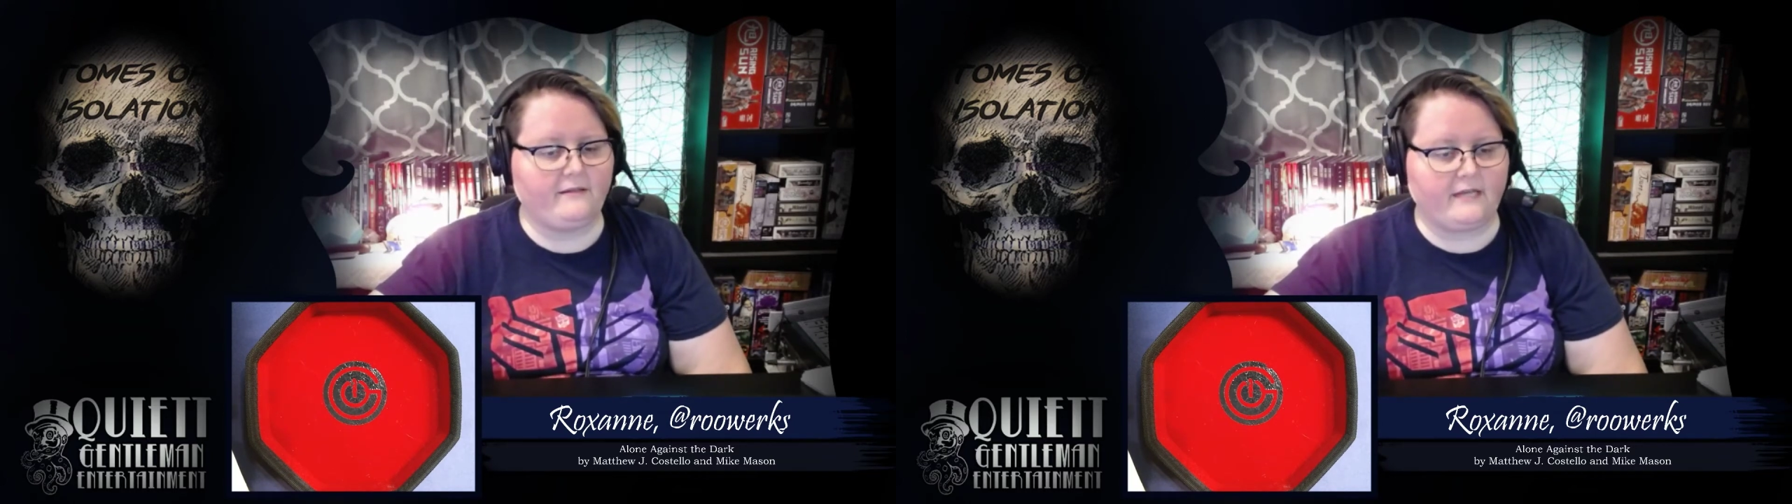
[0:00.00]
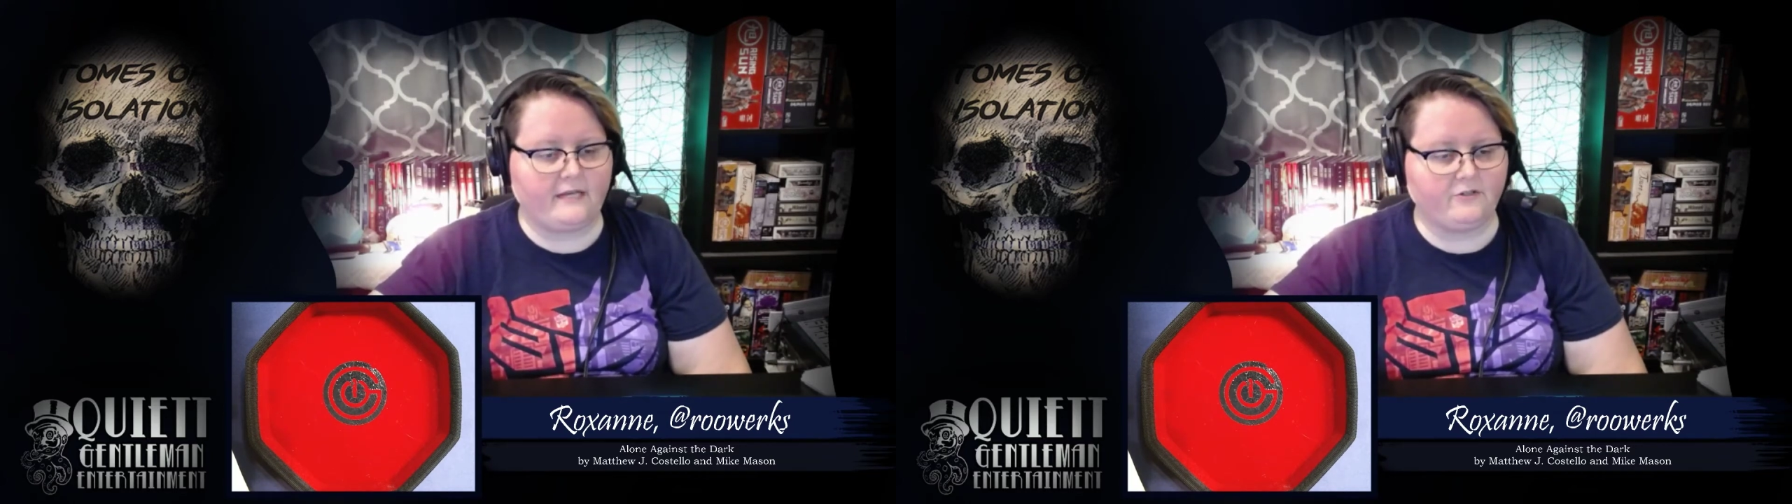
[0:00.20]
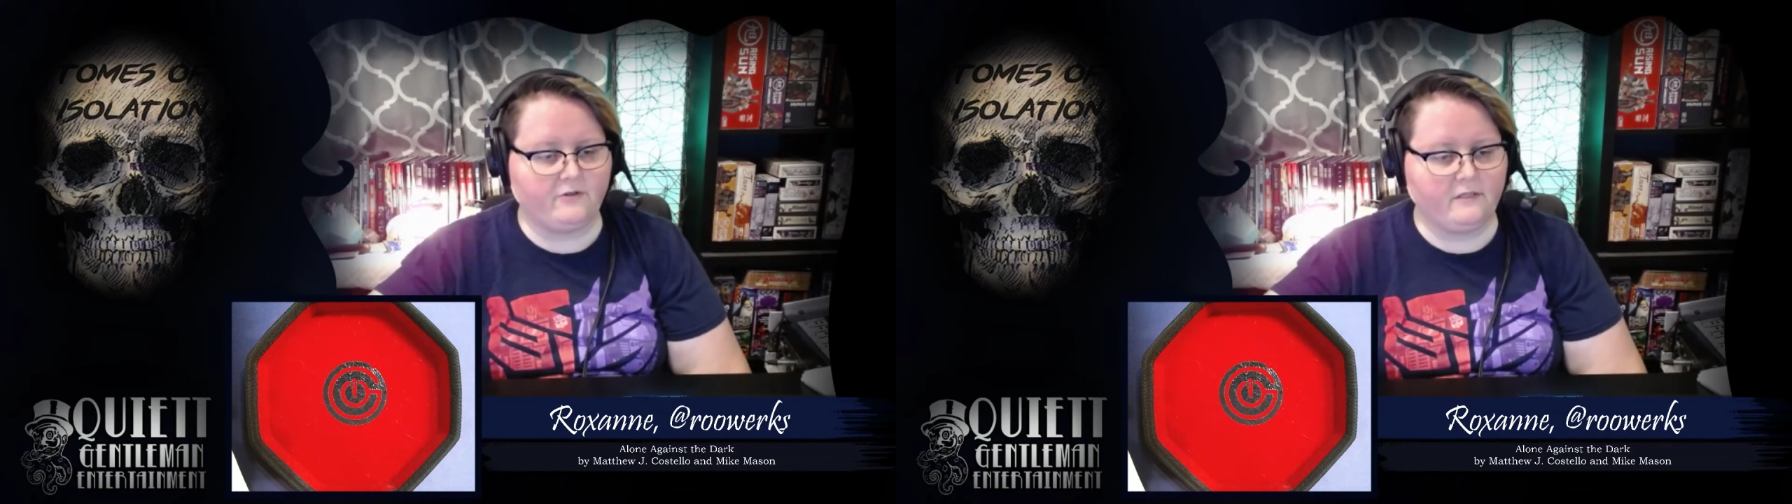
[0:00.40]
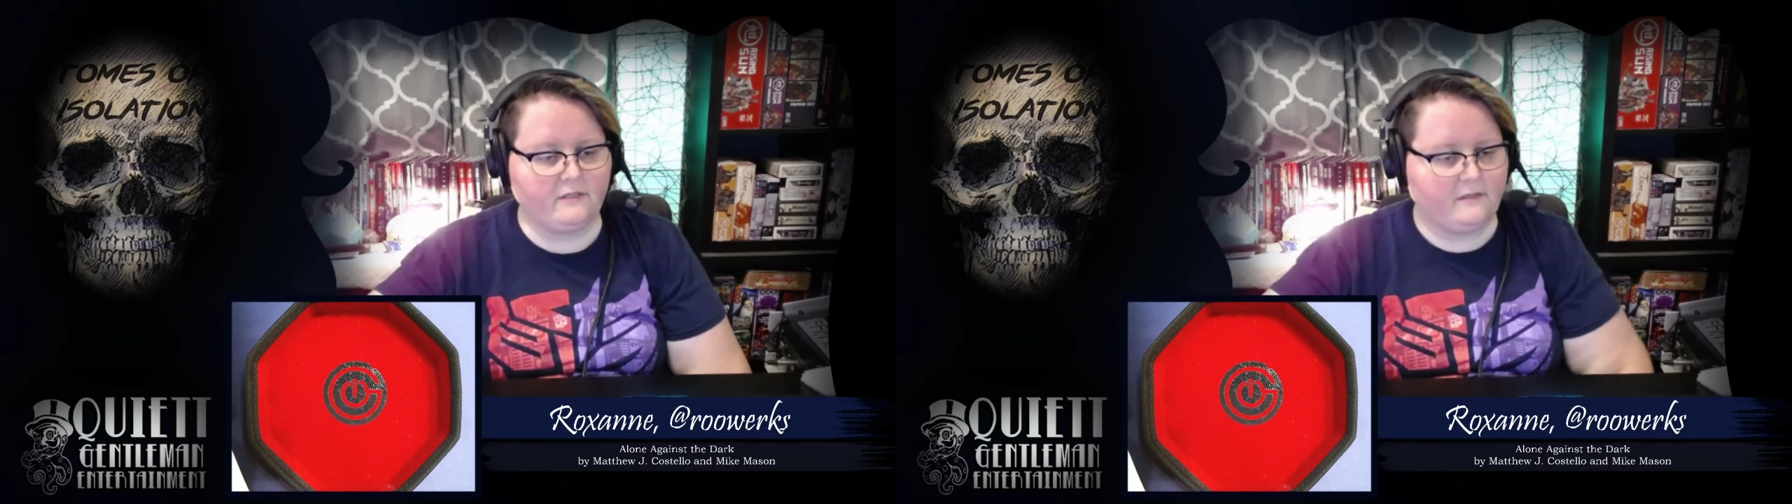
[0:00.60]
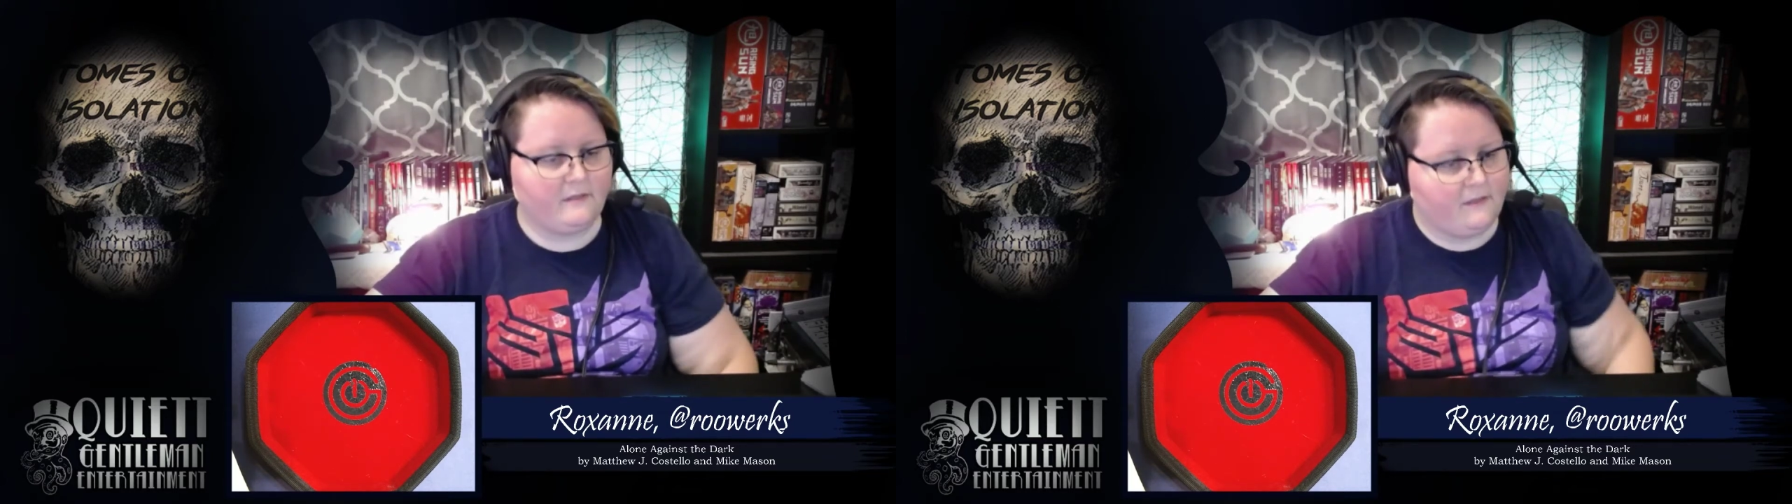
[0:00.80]

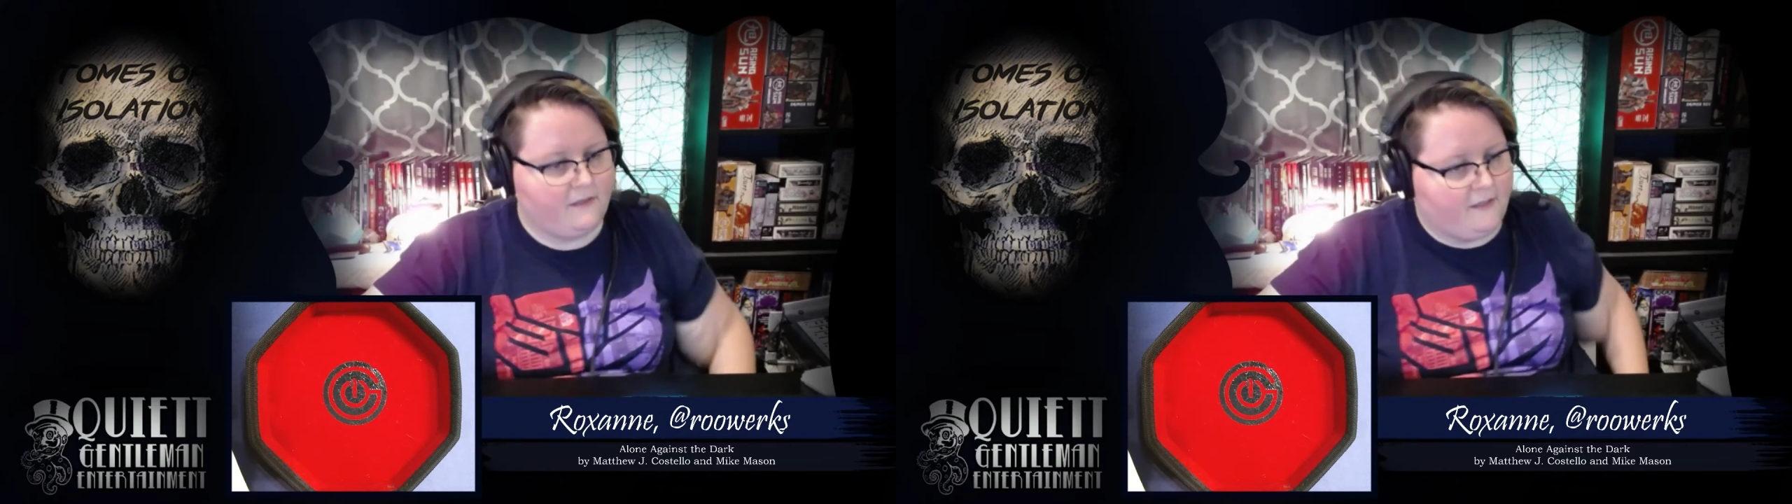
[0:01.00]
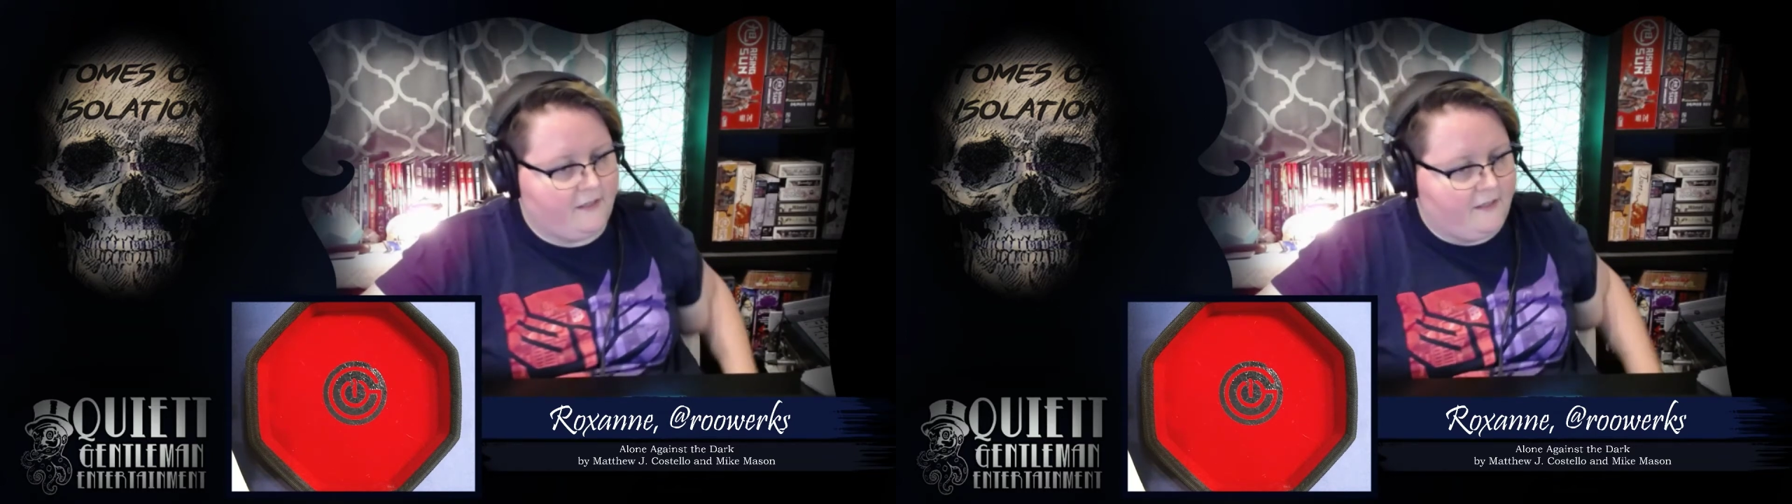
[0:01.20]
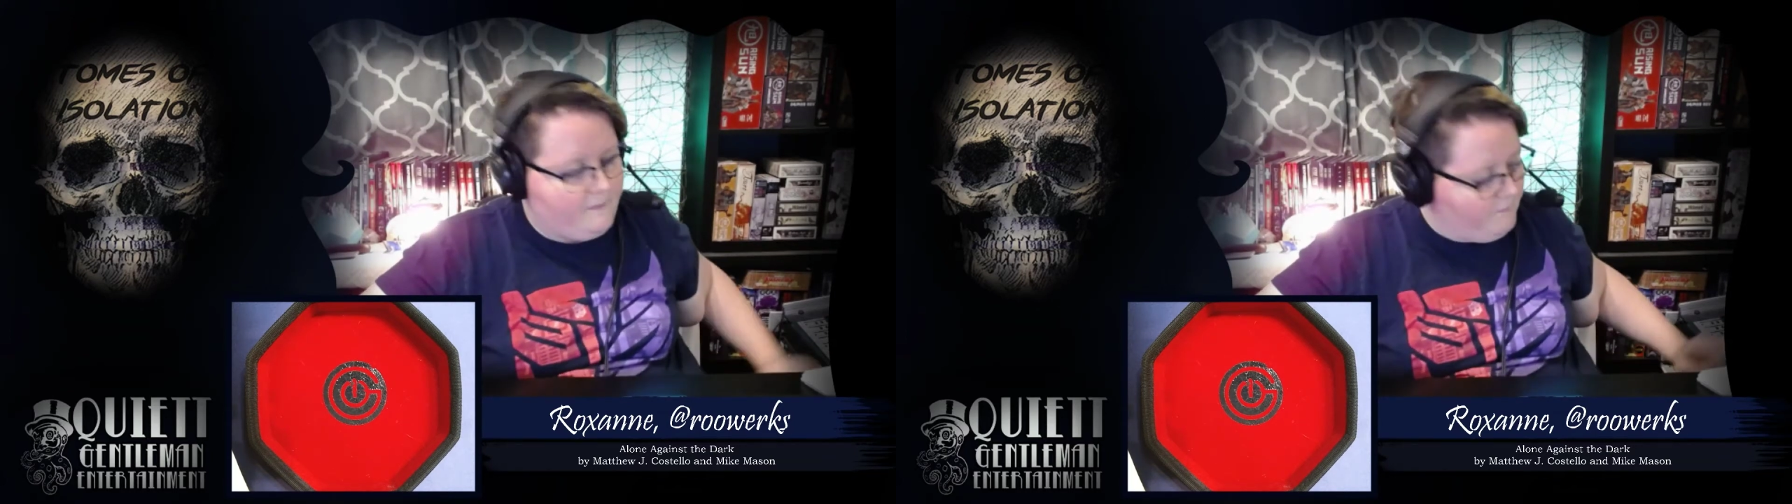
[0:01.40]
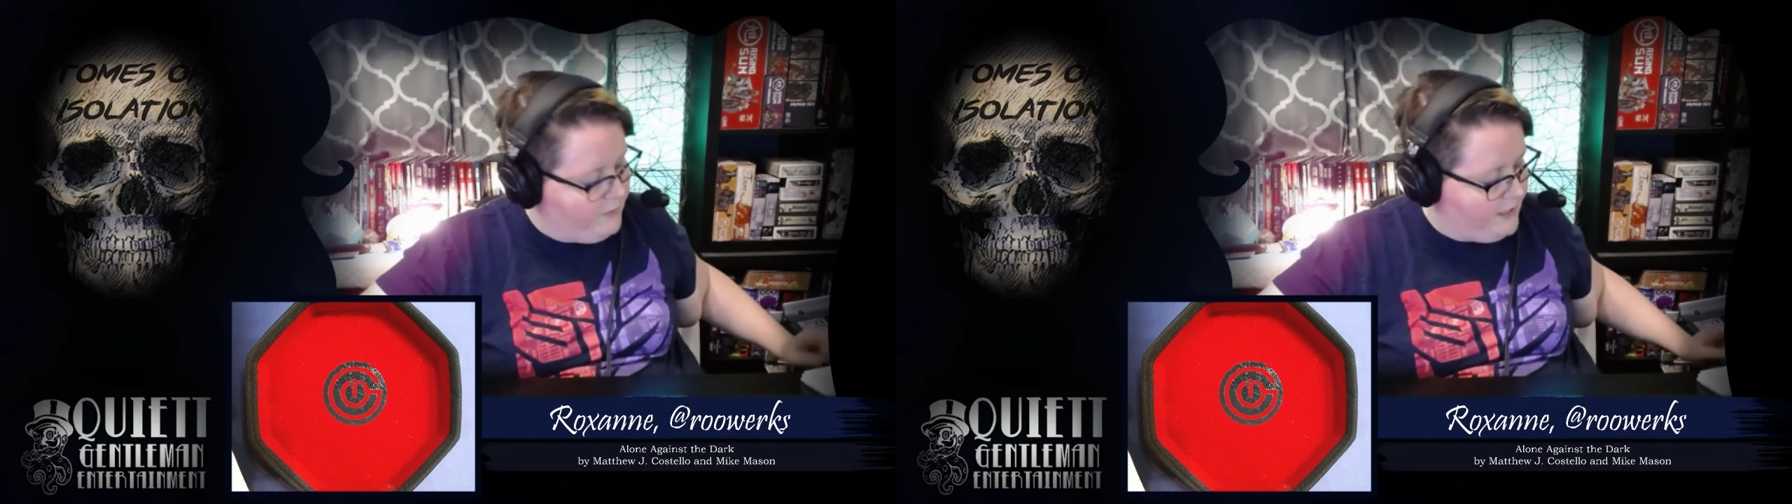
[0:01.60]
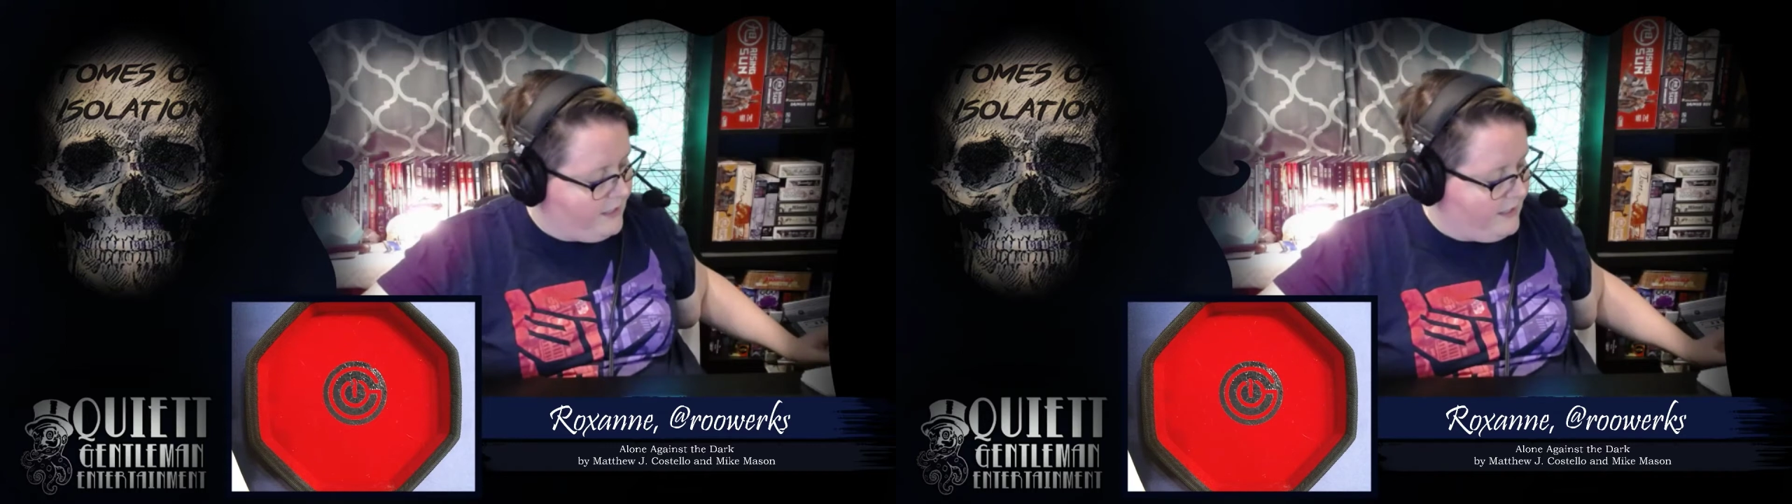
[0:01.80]
dangerous,
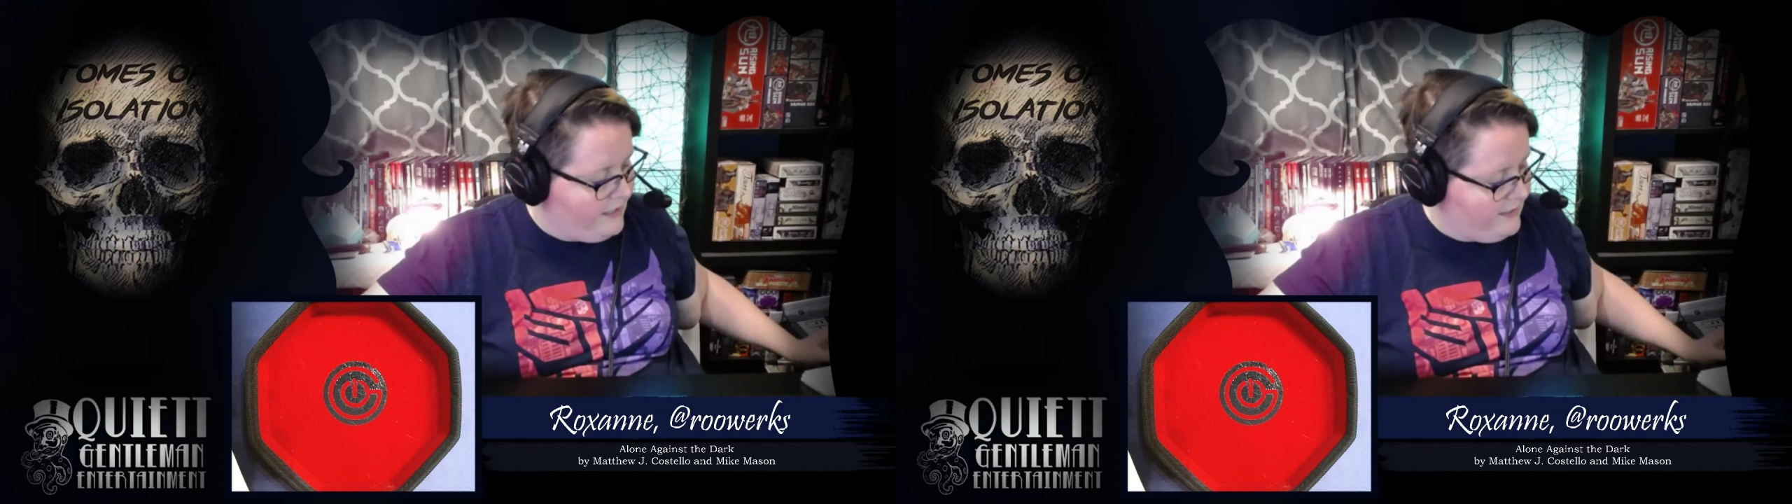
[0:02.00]
but